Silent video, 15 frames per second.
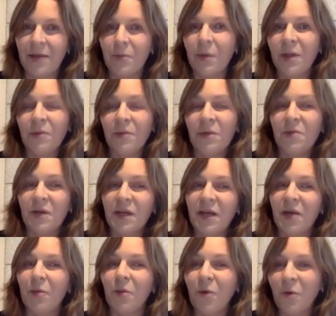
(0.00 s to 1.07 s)
And when we bring
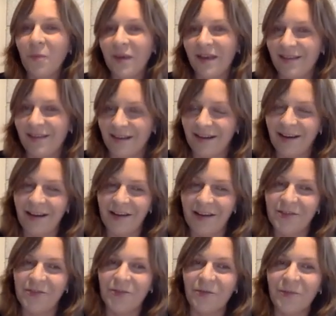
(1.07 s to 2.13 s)
a warmer in the
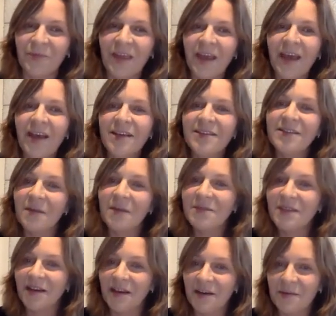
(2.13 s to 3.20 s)
classroom,
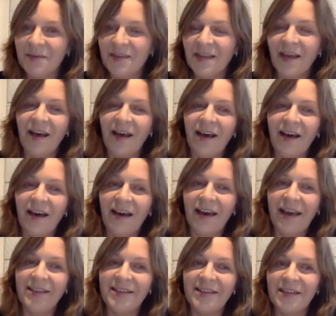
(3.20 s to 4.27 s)
sometimes uh,
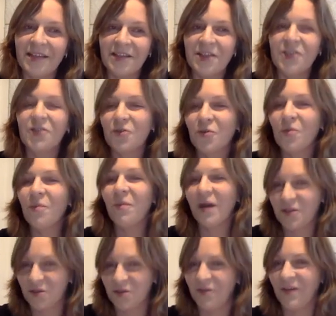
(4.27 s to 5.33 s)
it's, it's too
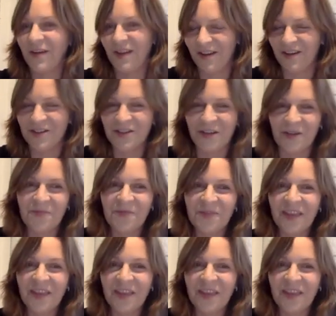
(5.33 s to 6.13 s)
much of energy.